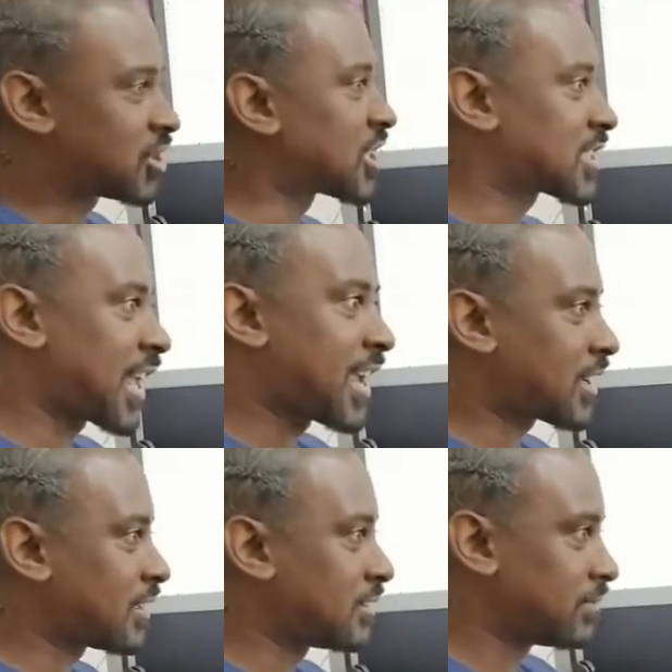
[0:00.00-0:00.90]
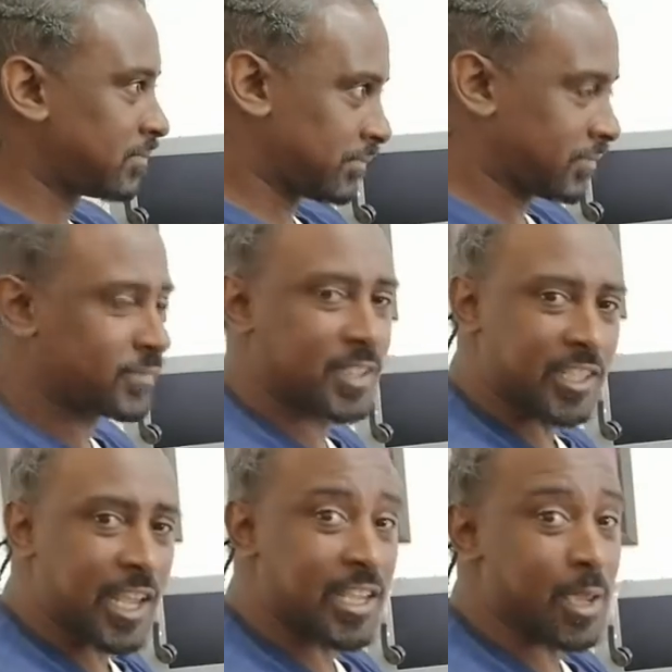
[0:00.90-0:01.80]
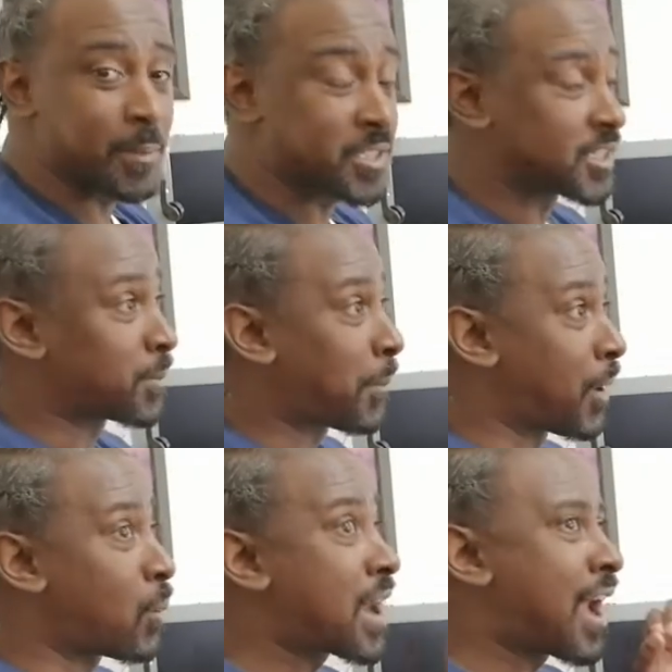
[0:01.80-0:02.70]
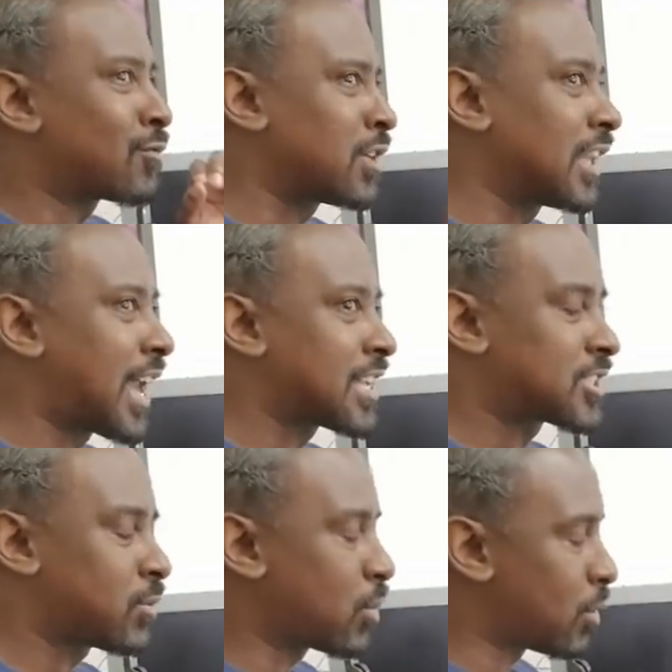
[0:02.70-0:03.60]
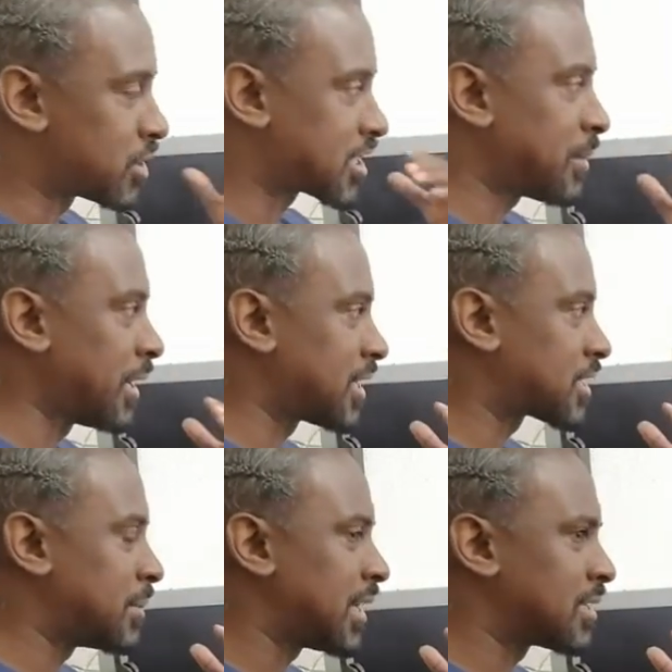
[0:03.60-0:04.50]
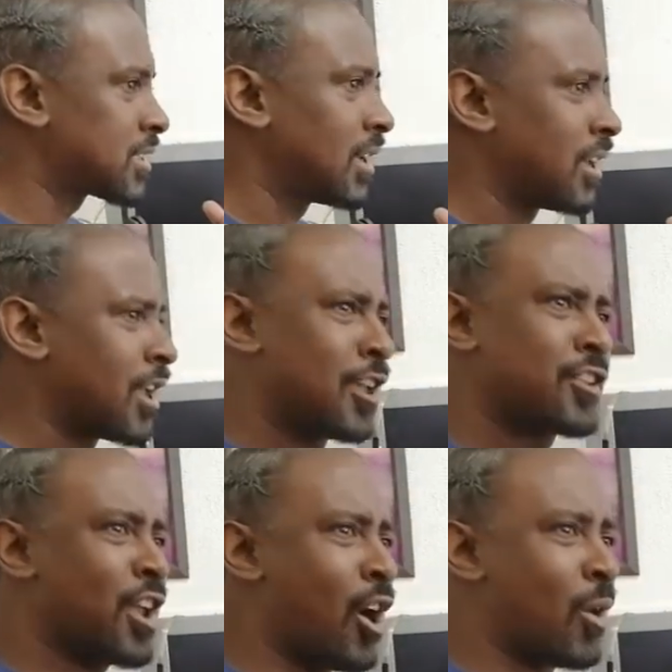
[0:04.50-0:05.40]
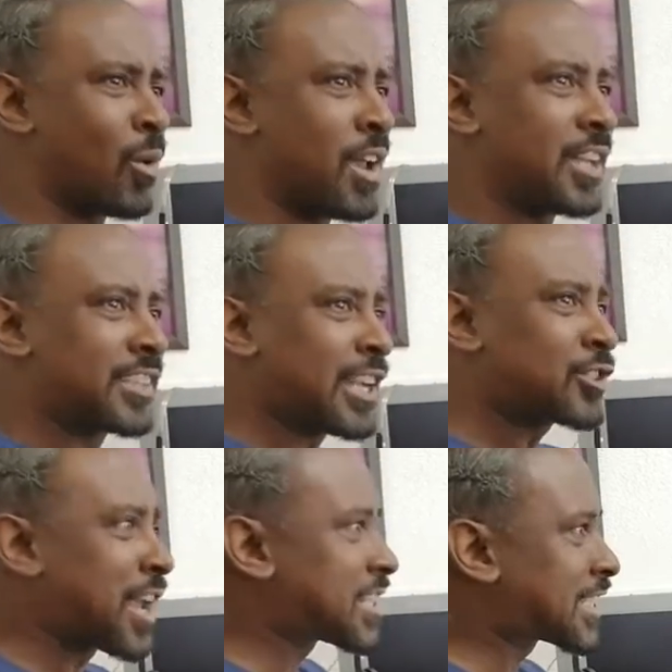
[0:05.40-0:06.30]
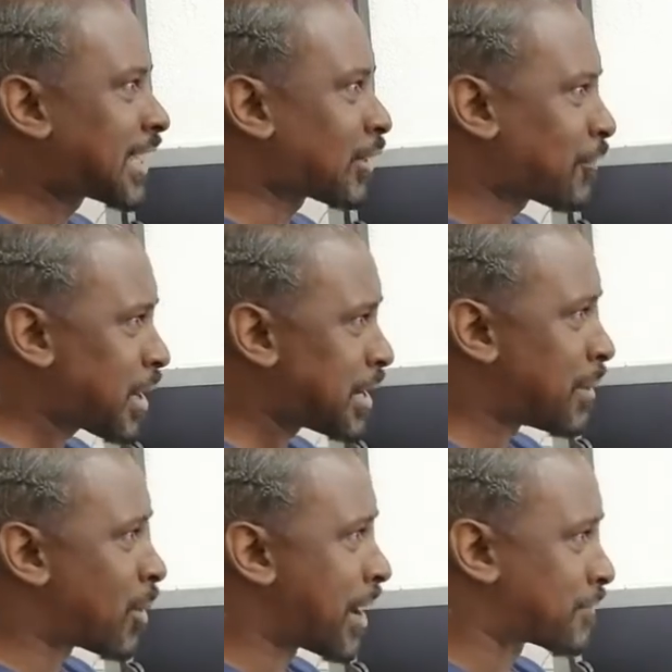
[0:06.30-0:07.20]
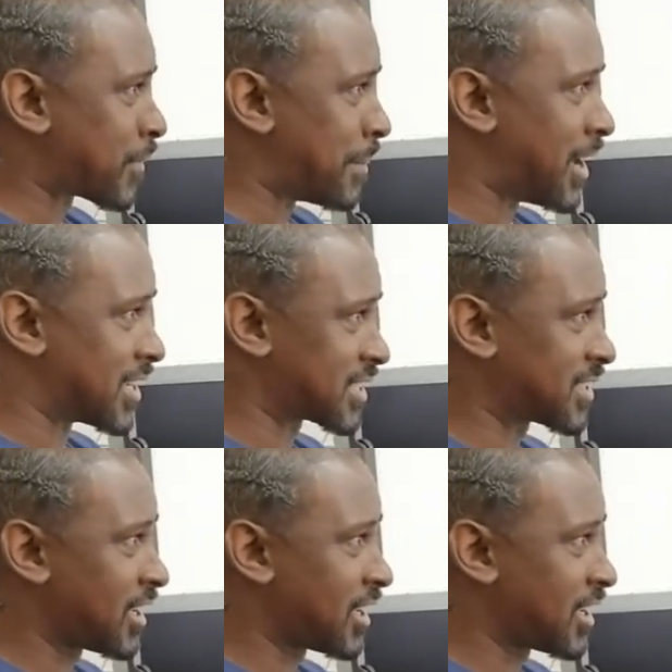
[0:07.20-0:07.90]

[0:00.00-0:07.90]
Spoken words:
just like the daycare business. But what I realized, what was similar to me is, yo, they trying to take the freedom away from us.